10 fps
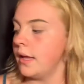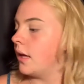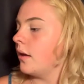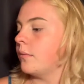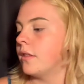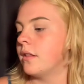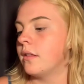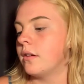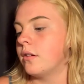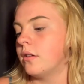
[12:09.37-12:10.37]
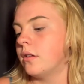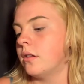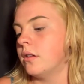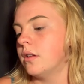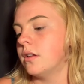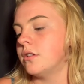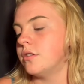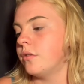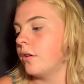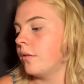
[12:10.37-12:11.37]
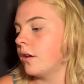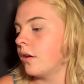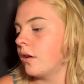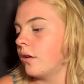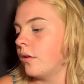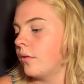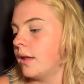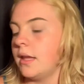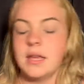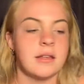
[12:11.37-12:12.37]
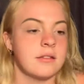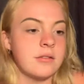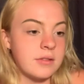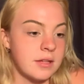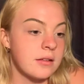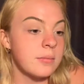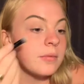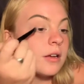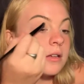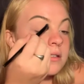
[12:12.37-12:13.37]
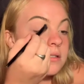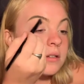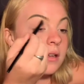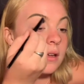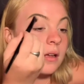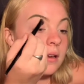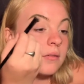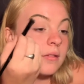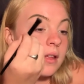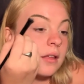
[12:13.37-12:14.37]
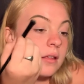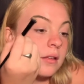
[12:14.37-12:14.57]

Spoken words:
in with a little Juno & Co. ES06 brush and kind of like